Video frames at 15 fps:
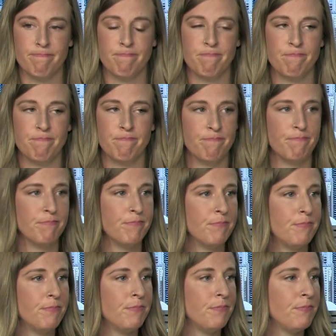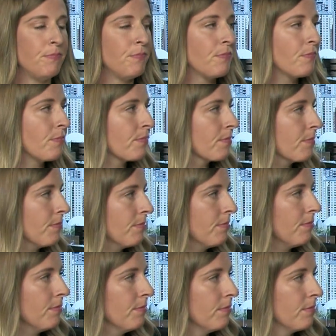
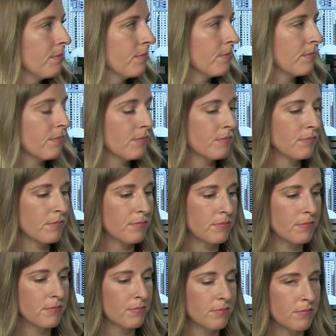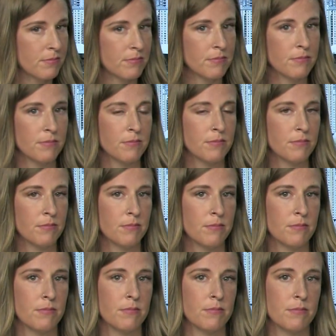
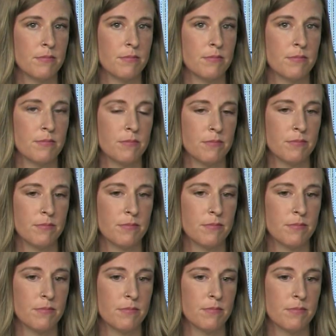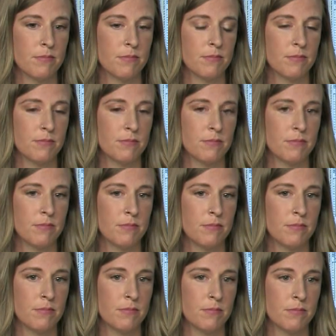
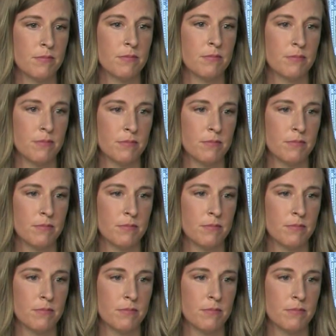(not speaking)